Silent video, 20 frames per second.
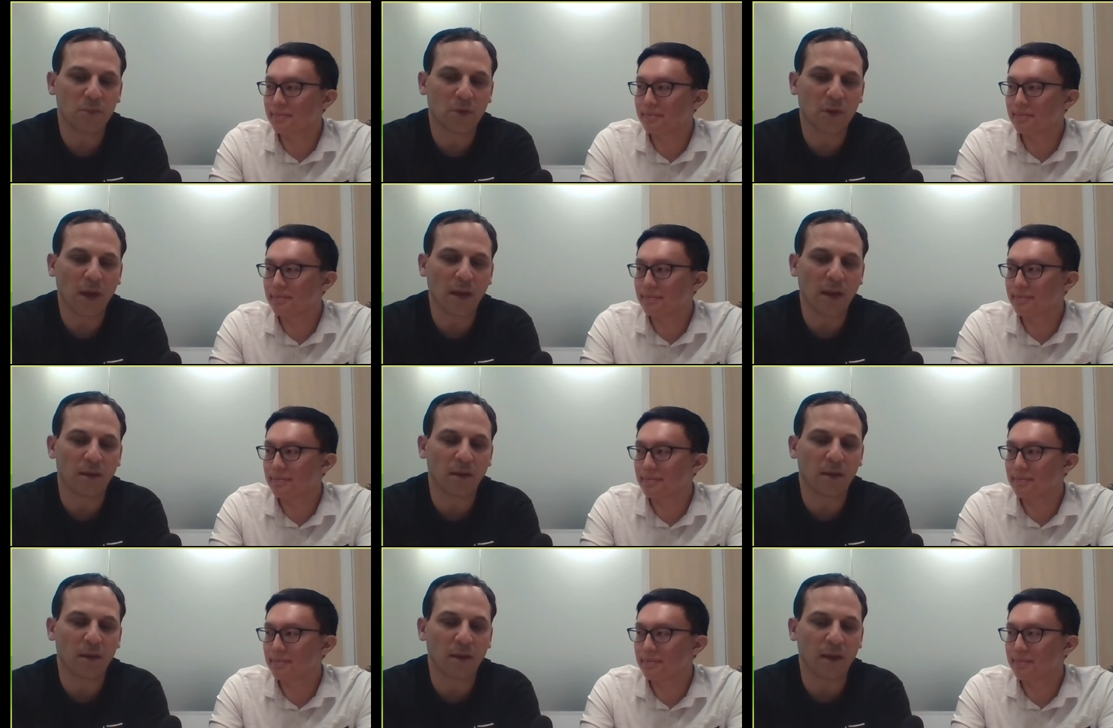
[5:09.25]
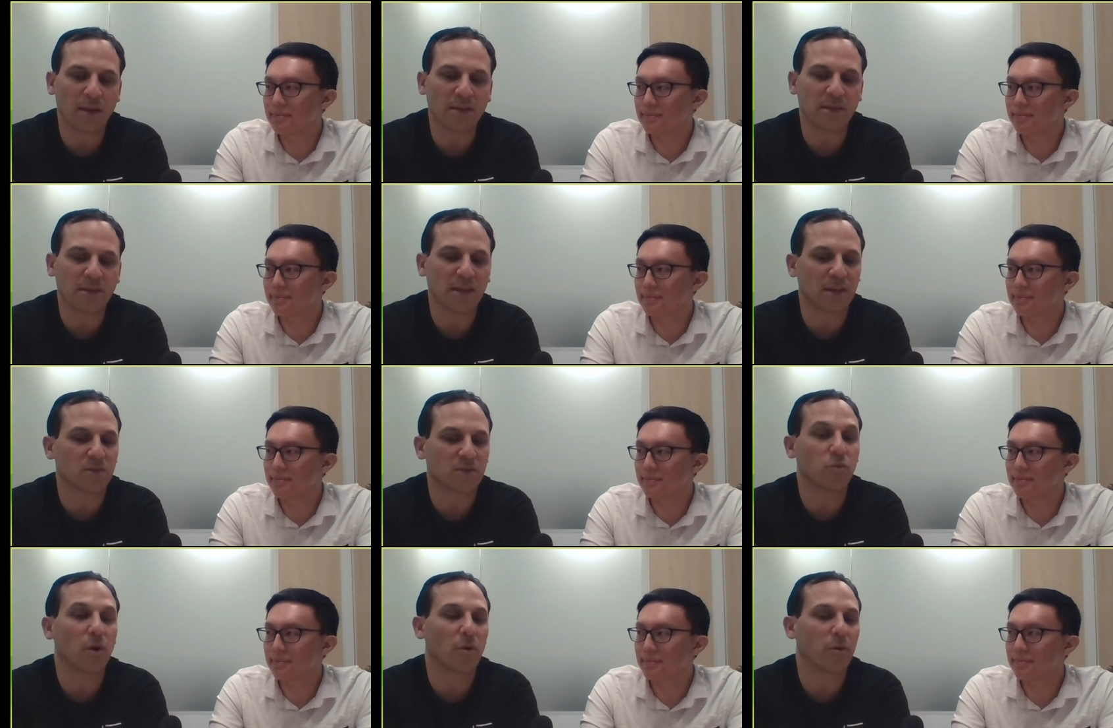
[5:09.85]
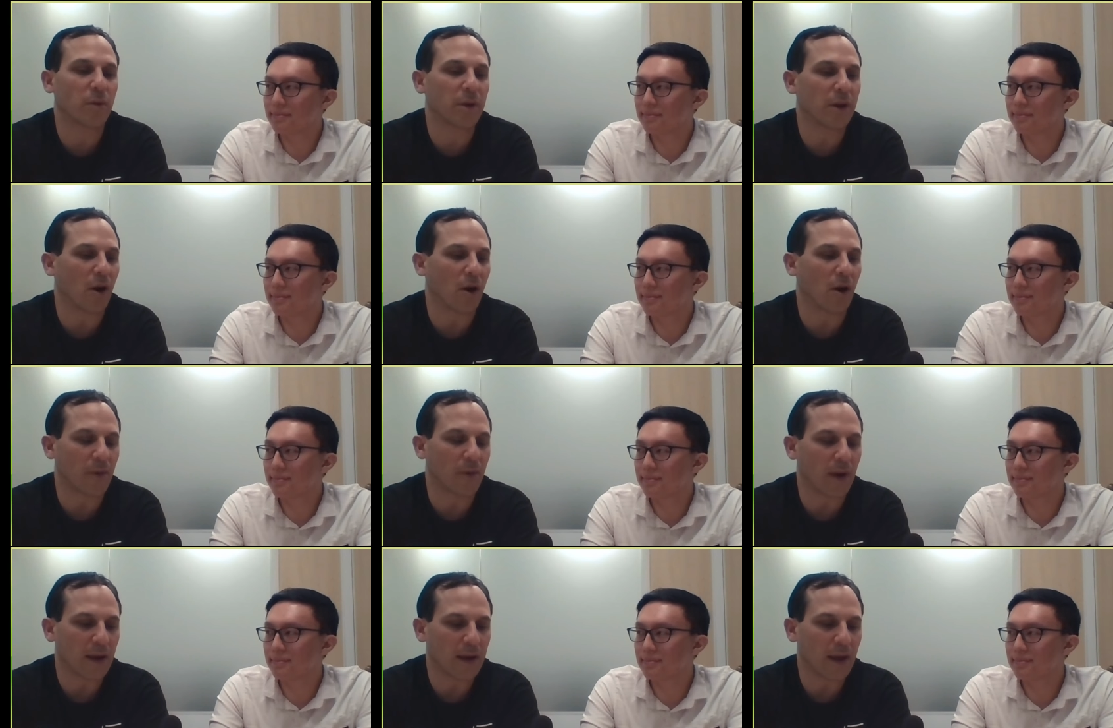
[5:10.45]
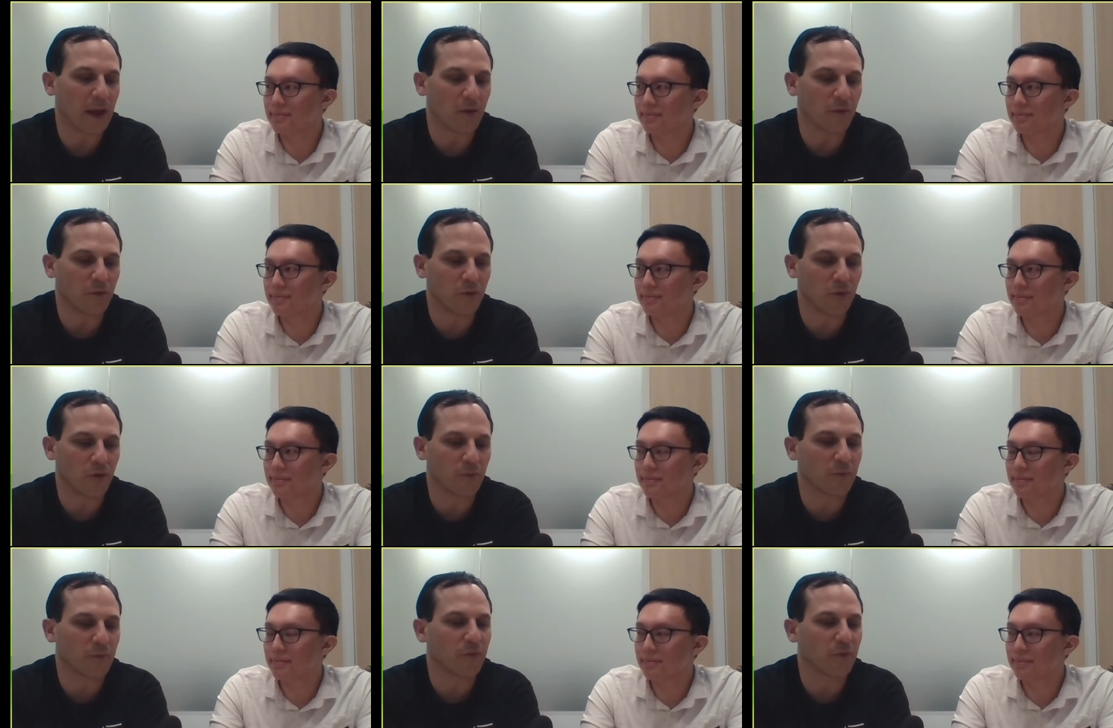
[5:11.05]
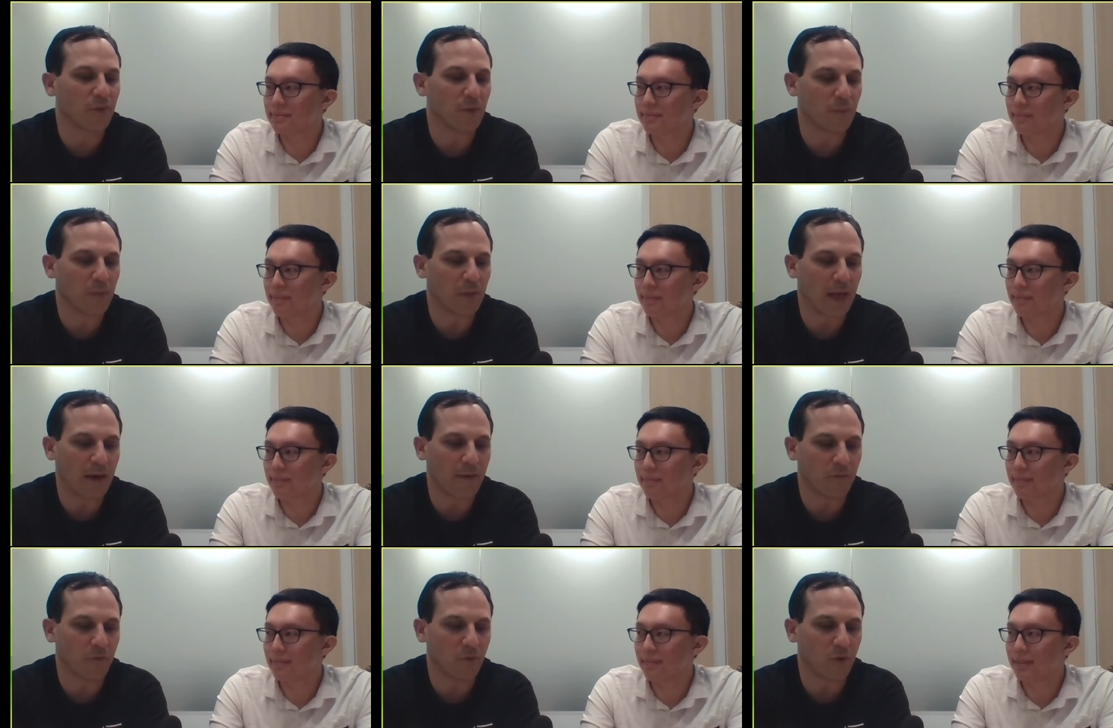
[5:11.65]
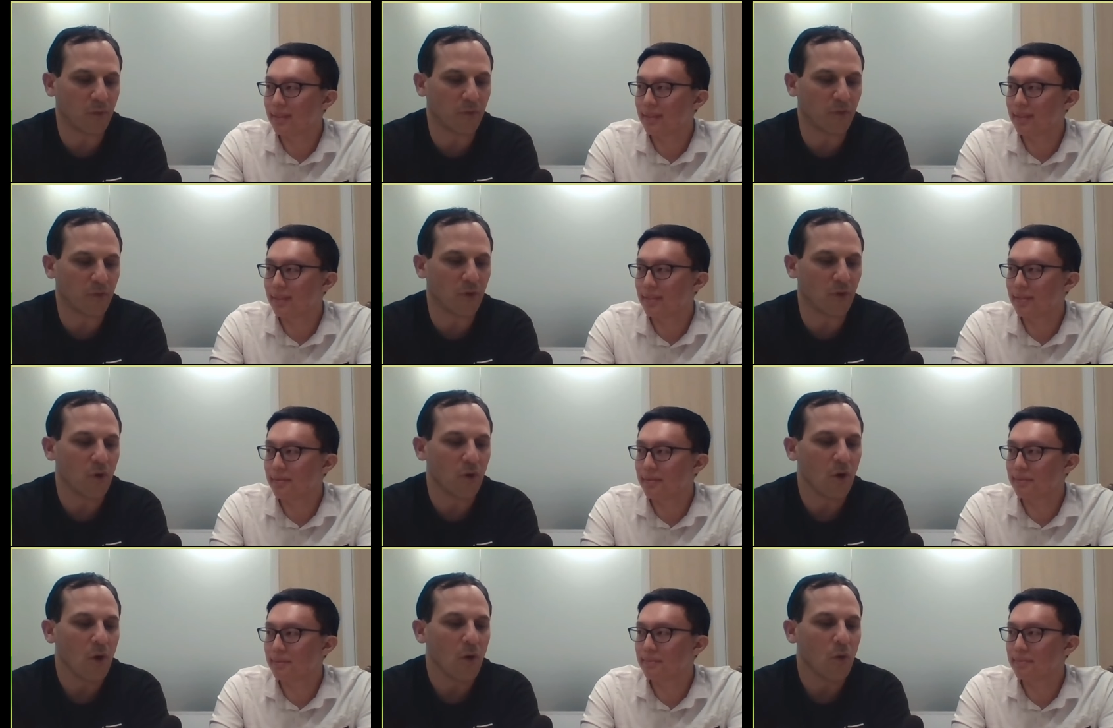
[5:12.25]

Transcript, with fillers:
Speaker 1: kind of assess where we are right now in terms of the platform so